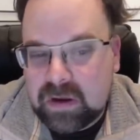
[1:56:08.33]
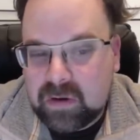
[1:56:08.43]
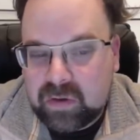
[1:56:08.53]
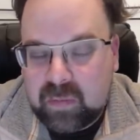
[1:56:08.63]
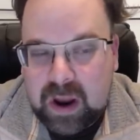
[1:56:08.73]

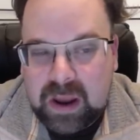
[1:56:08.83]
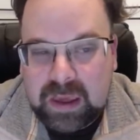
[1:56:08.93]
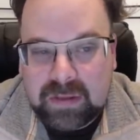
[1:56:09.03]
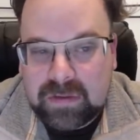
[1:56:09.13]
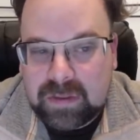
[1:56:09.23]
spreading
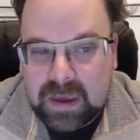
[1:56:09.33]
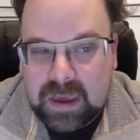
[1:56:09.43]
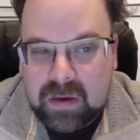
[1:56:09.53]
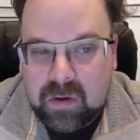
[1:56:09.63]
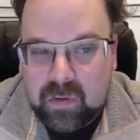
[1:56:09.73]
into the
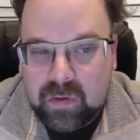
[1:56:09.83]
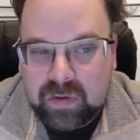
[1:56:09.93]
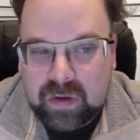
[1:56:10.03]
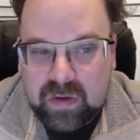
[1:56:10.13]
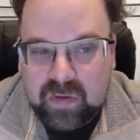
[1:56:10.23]
EU
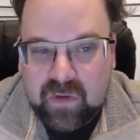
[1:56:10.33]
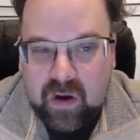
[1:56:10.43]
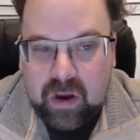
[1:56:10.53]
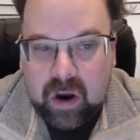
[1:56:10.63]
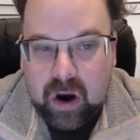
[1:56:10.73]
is
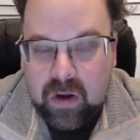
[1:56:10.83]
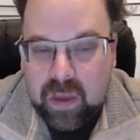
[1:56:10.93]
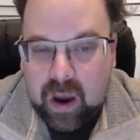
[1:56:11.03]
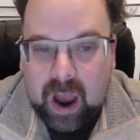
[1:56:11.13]
very hard there.